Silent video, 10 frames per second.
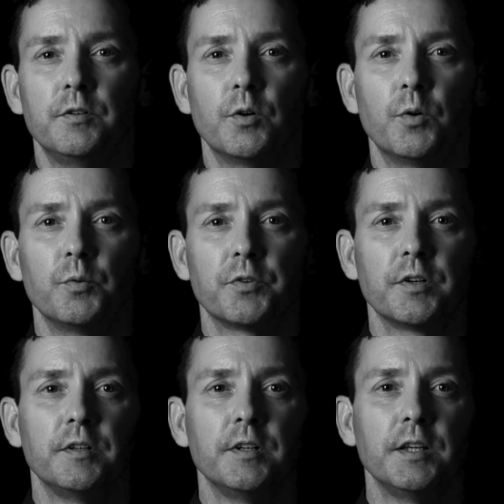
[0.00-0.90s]
don't
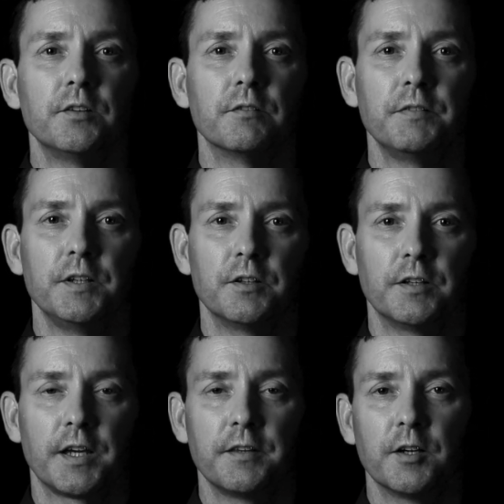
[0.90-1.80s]
need to feel
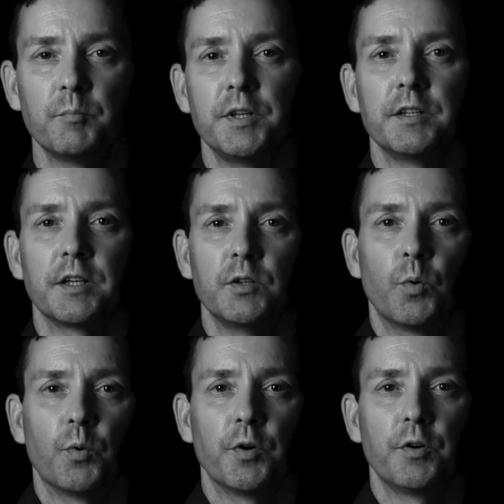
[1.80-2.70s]
like they're being
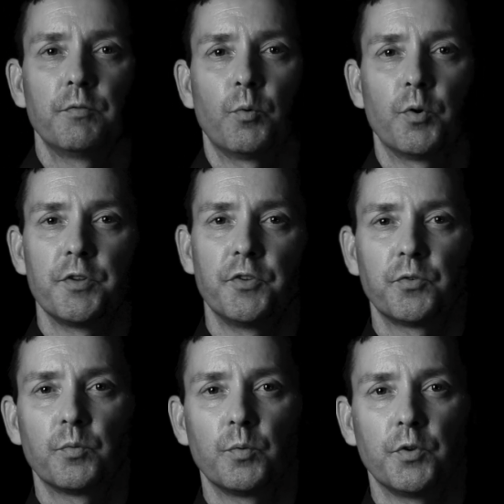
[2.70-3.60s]
ignored for
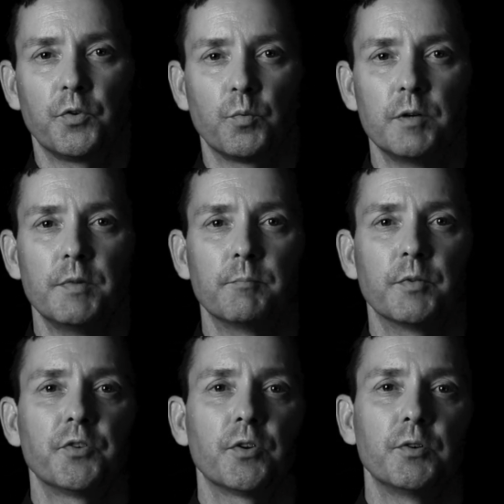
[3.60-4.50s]
this this one
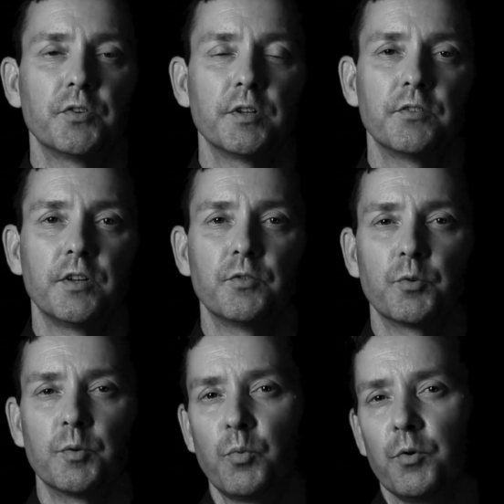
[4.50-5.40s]
member. So it's it's it's
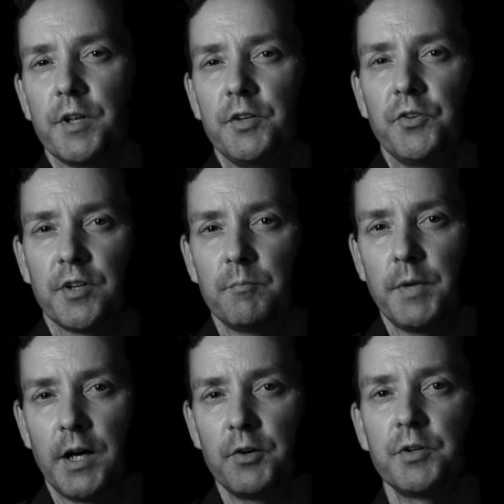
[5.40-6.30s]
really important that you set
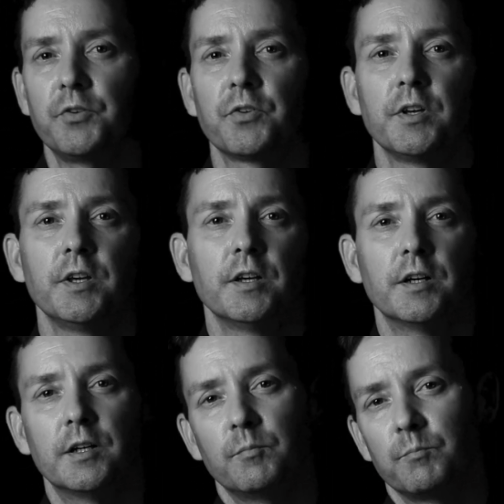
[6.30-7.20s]
boundaries
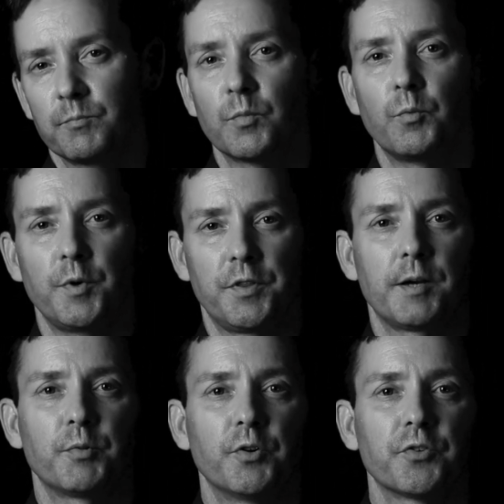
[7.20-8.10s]
um, with
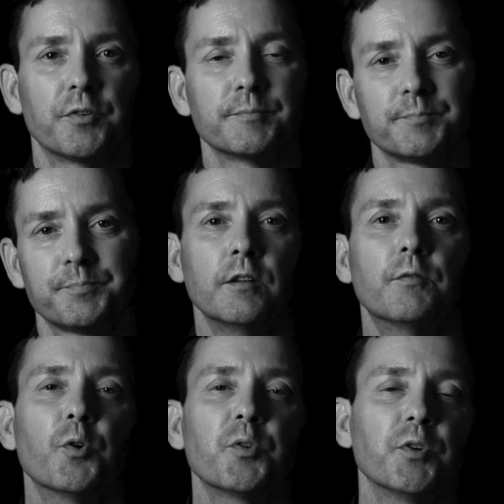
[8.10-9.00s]
that person. The
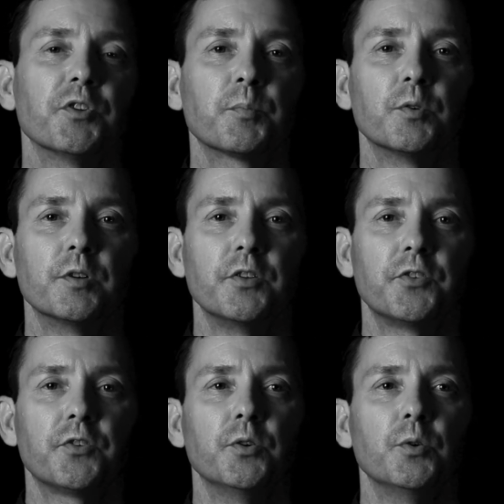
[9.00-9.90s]
fourth principle
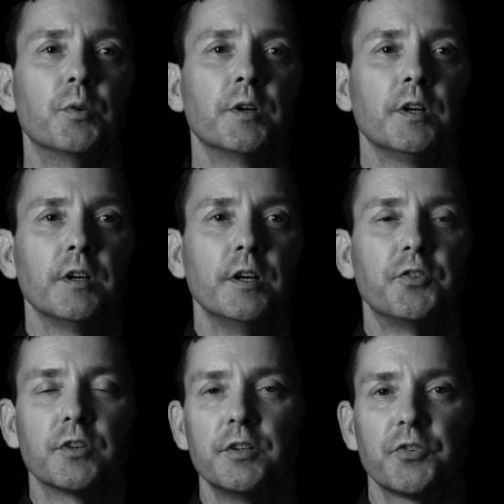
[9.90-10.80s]
is to
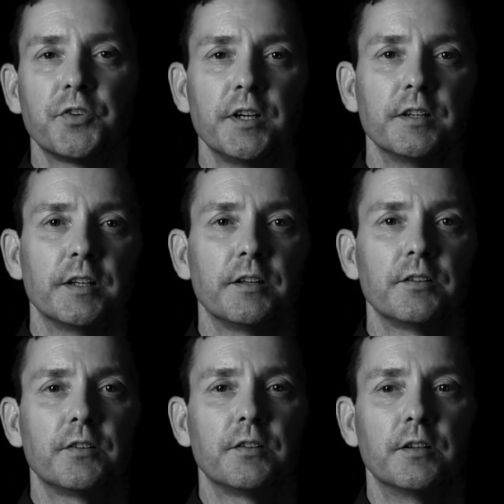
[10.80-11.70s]
is to understand
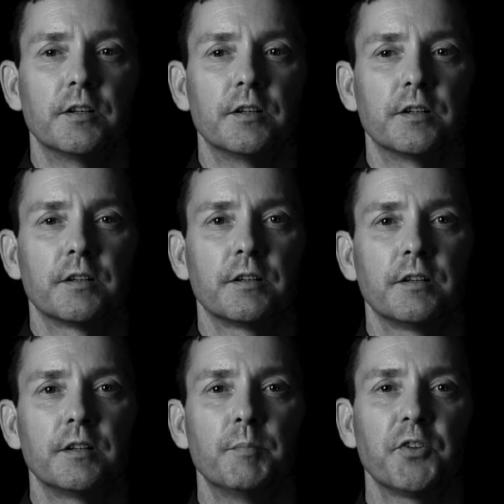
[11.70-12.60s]
that the
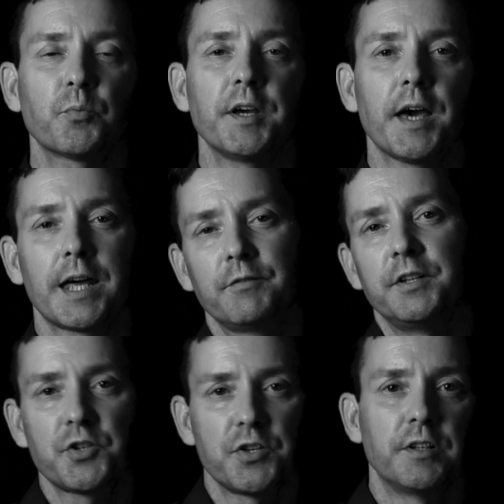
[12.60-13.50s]
the best way out of
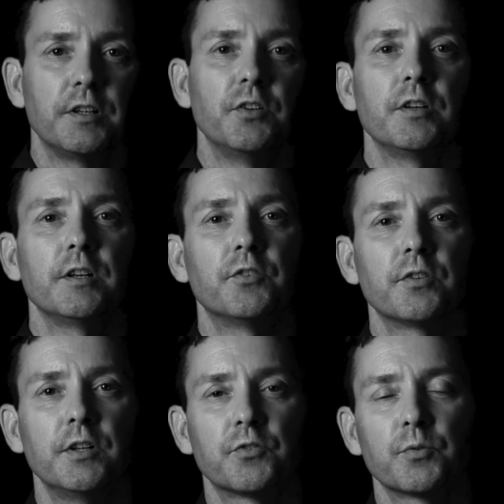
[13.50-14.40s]
addiction is
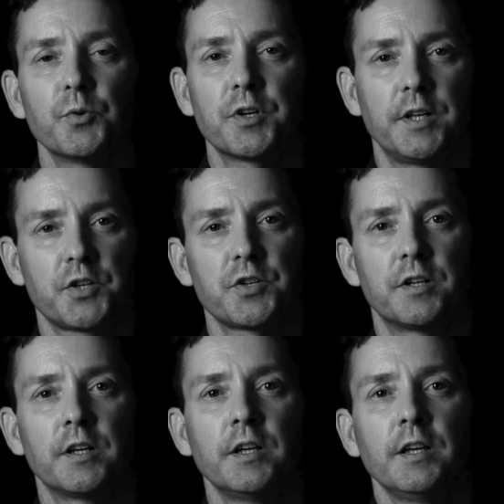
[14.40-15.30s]
it's it's through
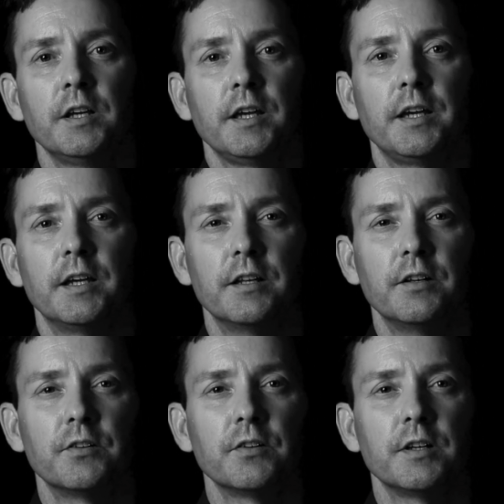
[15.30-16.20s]
connection,
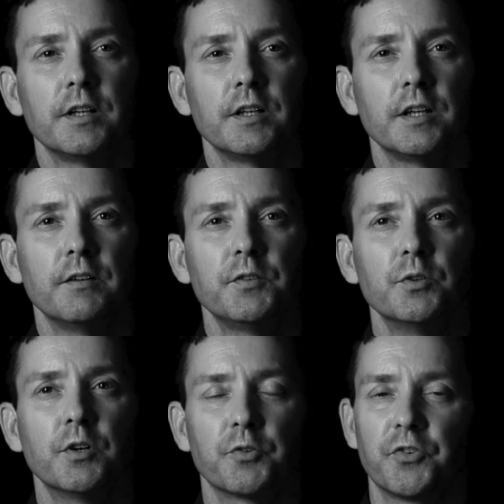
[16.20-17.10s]
and if
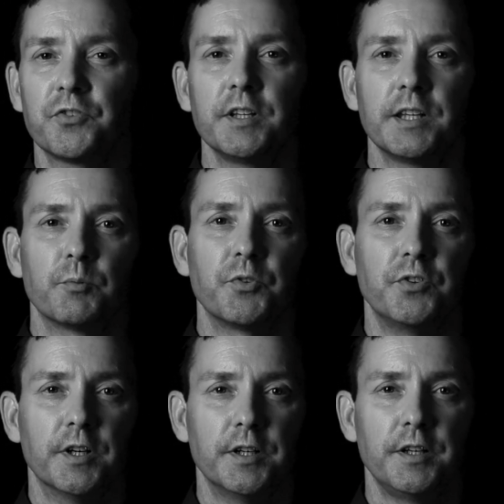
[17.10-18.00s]
you there's a study that was
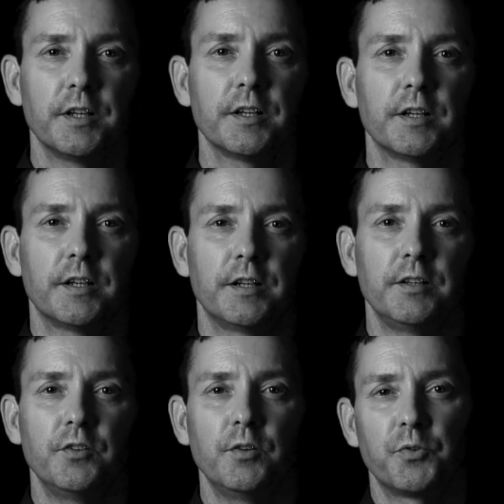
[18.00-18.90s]
done uh,
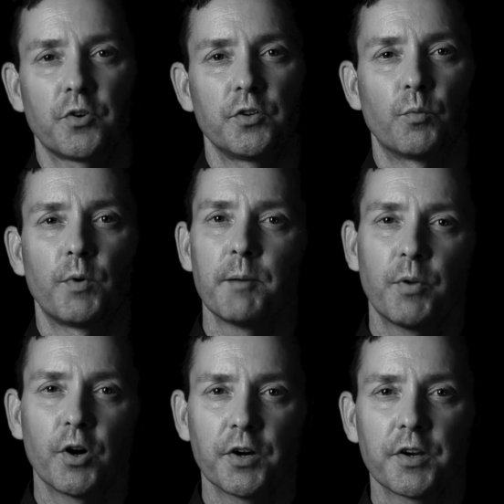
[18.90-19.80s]
it, it, was called the rat
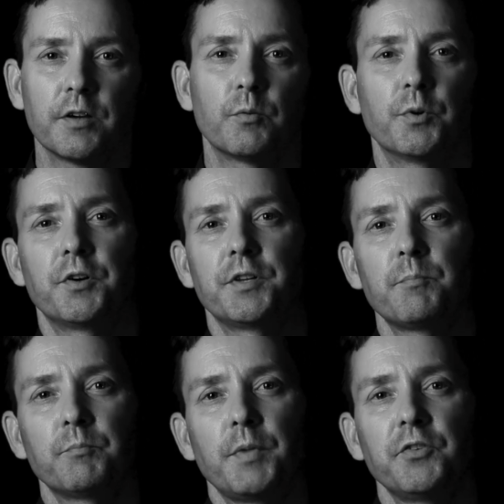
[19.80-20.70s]
park where they
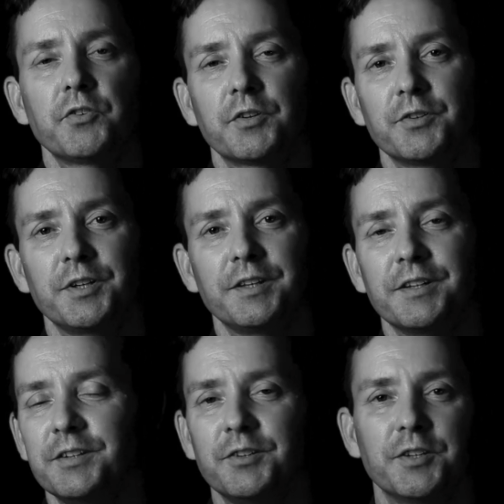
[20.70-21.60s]
basically
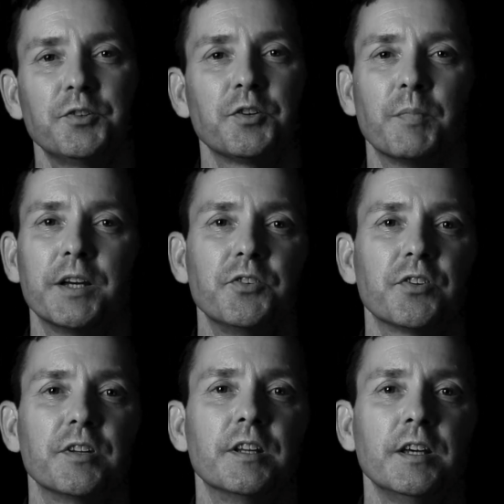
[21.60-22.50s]
they, you know they took
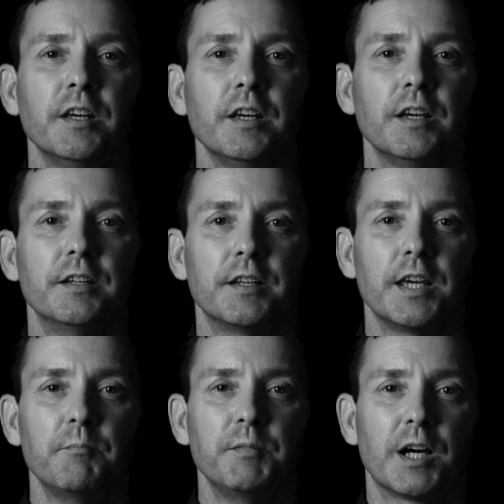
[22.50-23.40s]
mice and and they
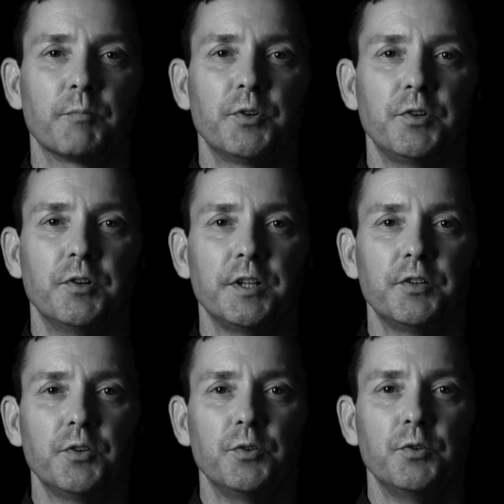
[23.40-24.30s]
gave them the opportunity
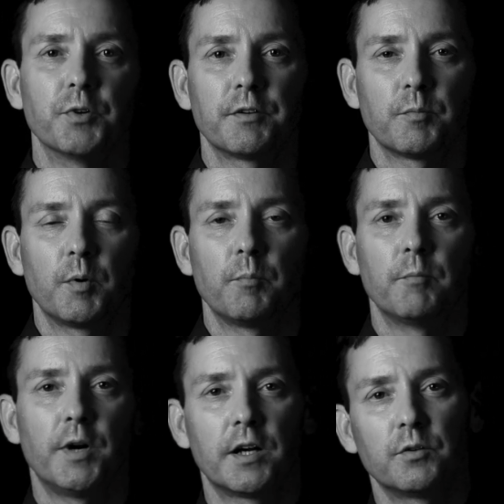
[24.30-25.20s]
to drink from a,
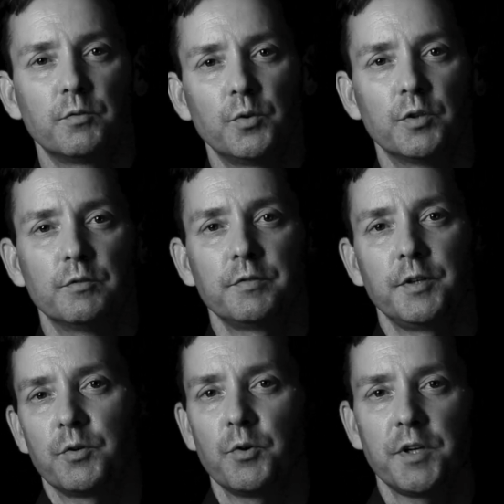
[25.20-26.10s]
a bottle full of
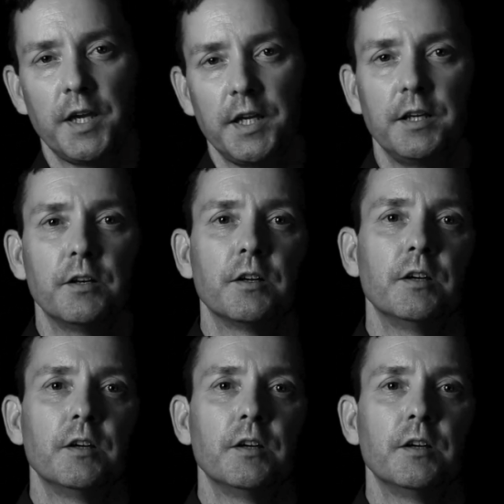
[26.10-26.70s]
you know cocaine